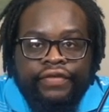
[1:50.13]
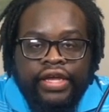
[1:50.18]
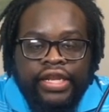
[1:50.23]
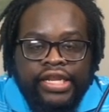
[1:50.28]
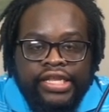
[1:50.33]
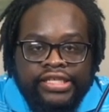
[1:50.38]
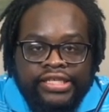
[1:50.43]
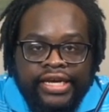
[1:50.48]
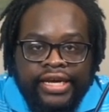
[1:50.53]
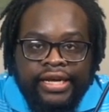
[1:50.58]

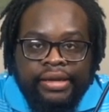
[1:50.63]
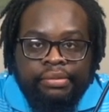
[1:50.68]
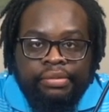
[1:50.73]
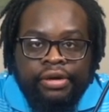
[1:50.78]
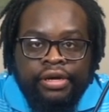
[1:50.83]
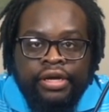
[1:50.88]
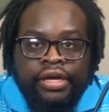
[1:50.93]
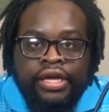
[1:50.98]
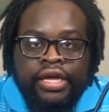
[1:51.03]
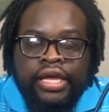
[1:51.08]
any type,
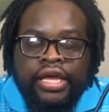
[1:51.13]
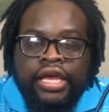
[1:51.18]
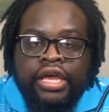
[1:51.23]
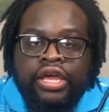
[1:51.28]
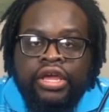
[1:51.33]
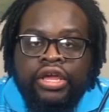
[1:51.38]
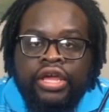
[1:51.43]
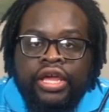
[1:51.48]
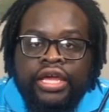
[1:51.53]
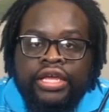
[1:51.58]

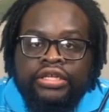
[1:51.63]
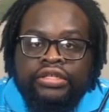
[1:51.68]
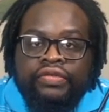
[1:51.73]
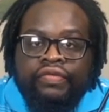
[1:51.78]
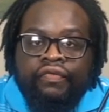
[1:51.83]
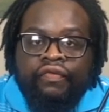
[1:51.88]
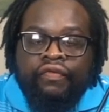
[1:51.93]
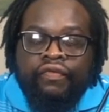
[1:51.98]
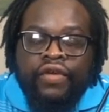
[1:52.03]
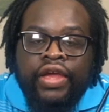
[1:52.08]
it's
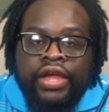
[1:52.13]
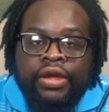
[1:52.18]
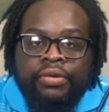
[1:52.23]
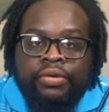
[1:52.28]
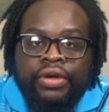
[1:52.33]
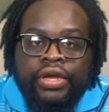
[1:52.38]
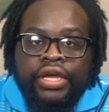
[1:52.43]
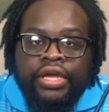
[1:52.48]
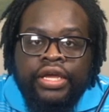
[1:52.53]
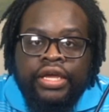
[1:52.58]

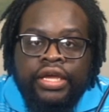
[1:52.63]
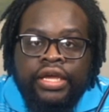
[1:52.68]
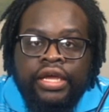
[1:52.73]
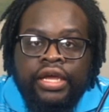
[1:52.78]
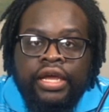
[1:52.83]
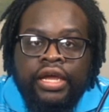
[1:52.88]
very